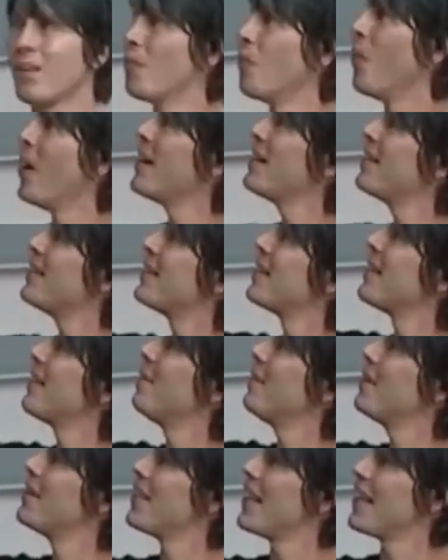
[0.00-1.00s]
Why is there so
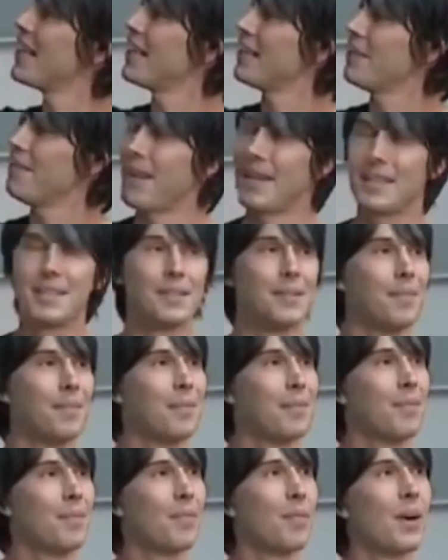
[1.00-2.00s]
much angular momentum?
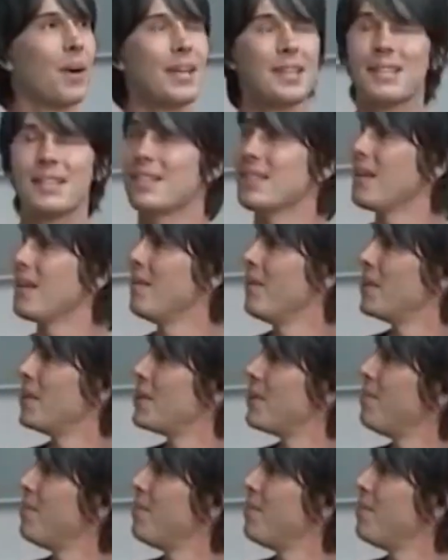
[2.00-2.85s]
Why is there so much